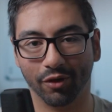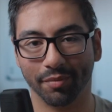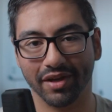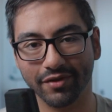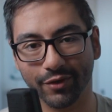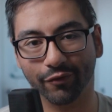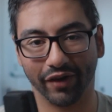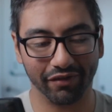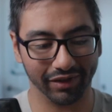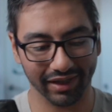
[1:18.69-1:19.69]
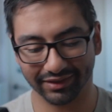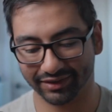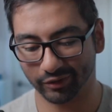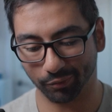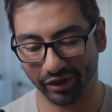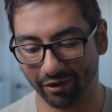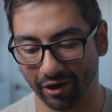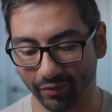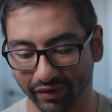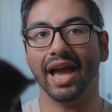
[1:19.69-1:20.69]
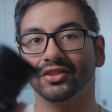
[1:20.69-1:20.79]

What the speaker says: one of my new favorite lenses to play around with.